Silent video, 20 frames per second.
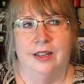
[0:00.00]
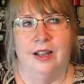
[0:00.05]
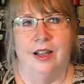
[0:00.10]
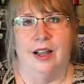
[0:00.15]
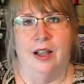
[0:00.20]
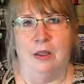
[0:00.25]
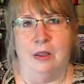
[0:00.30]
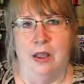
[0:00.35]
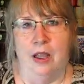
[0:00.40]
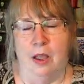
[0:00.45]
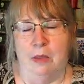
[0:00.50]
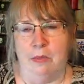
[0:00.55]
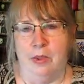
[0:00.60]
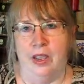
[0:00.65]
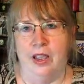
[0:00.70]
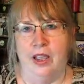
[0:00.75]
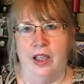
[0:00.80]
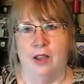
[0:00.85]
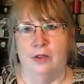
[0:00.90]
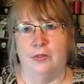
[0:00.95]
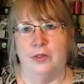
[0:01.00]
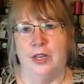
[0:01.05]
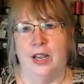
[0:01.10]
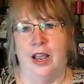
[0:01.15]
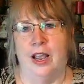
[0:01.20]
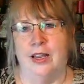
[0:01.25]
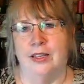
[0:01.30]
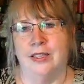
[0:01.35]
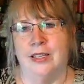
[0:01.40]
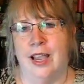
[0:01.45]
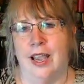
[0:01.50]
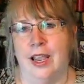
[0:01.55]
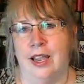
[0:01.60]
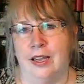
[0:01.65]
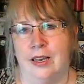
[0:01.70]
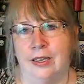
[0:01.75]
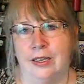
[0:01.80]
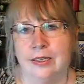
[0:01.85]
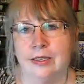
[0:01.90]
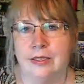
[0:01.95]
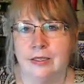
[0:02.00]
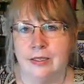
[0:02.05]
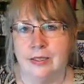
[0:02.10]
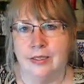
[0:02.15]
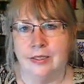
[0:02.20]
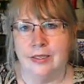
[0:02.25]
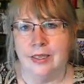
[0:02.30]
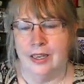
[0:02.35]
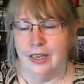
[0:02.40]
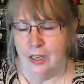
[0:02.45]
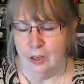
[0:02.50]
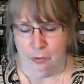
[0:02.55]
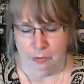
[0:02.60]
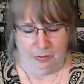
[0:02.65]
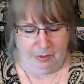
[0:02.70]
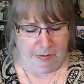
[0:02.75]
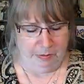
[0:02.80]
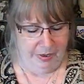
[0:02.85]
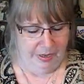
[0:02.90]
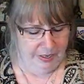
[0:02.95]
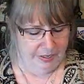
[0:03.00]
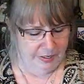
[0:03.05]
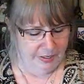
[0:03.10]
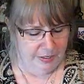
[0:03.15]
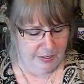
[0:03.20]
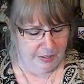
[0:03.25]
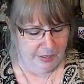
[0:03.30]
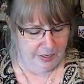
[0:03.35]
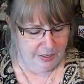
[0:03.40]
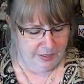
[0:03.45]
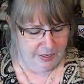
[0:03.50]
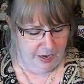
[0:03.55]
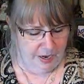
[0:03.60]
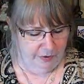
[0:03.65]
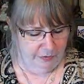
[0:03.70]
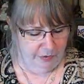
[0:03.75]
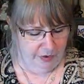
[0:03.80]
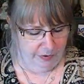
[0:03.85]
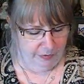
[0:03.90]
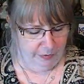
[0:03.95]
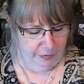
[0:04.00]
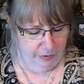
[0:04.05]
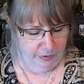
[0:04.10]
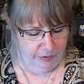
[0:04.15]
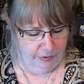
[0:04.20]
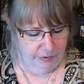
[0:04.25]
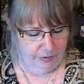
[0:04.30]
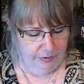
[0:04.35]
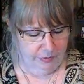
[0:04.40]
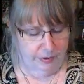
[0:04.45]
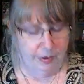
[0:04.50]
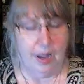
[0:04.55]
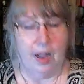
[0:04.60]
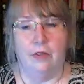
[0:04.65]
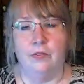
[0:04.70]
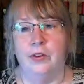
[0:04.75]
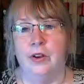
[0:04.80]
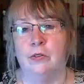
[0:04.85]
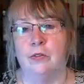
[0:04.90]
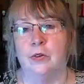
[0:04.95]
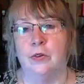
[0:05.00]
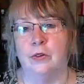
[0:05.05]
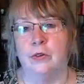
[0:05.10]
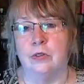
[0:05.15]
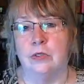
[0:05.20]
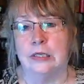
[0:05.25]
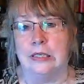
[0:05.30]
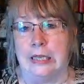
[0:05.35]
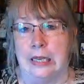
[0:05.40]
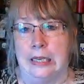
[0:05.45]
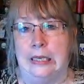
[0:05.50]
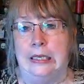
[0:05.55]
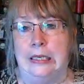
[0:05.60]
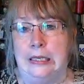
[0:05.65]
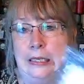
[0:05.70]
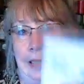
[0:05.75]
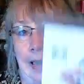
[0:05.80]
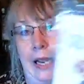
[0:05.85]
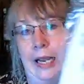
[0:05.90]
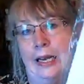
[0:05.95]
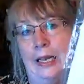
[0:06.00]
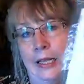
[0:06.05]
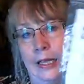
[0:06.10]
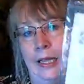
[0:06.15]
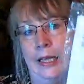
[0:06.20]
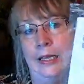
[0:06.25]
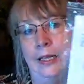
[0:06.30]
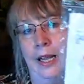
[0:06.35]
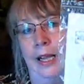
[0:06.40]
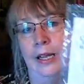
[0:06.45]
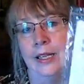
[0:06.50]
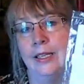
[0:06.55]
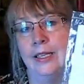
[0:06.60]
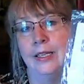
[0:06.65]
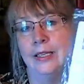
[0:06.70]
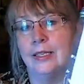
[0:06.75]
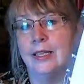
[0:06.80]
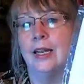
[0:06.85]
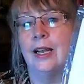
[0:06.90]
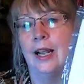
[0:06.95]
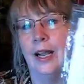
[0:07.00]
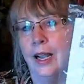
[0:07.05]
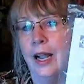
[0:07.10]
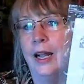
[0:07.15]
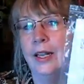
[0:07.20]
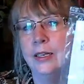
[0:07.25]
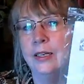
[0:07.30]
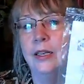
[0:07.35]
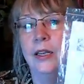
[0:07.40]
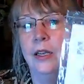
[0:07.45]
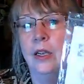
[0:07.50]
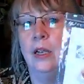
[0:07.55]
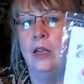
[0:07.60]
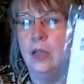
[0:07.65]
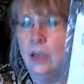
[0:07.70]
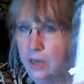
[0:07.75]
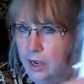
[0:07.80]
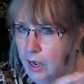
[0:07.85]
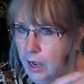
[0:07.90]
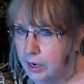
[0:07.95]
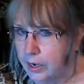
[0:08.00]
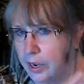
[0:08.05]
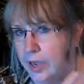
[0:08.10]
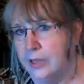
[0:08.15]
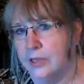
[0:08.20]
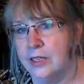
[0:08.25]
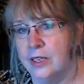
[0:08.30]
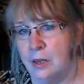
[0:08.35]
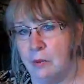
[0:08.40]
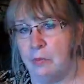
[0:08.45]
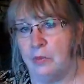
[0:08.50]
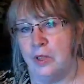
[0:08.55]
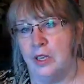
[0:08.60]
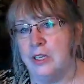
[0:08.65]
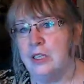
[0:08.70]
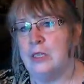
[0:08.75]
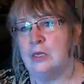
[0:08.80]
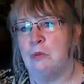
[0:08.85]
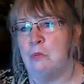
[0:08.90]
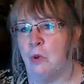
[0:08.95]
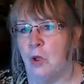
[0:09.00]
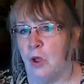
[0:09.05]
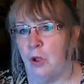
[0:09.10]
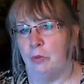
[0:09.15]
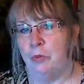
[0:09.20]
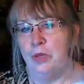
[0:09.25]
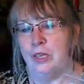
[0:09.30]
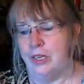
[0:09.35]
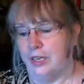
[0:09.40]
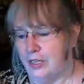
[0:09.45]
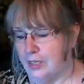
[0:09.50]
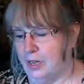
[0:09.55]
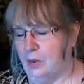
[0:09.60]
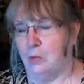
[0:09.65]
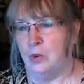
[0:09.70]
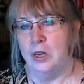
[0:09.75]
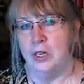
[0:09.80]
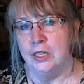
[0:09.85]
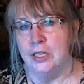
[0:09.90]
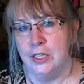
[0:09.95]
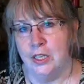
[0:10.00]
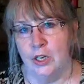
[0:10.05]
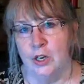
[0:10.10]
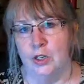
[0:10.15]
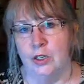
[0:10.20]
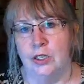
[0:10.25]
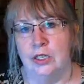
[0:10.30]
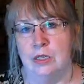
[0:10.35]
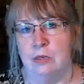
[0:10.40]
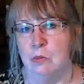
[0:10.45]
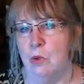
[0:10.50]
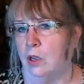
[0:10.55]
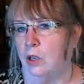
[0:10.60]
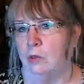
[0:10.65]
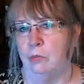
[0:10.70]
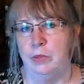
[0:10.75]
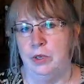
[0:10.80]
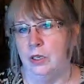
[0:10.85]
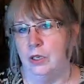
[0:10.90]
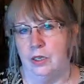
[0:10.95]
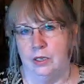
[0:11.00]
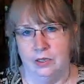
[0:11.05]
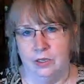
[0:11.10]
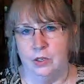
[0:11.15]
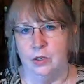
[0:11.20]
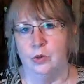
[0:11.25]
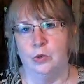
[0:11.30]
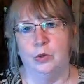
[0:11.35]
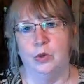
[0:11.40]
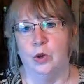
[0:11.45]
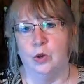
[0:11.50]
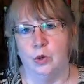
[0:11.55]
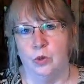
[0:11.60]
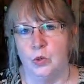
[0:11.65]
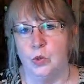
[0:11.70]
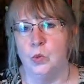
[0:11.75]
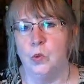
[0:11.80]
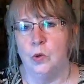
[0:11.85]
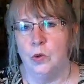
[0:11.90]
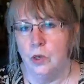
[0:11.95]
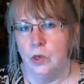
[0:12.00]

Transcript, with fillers: I, I may have to ask Anna to help me make this because I've never I've never done anything like this and I got I got something small because I want to start small because who knows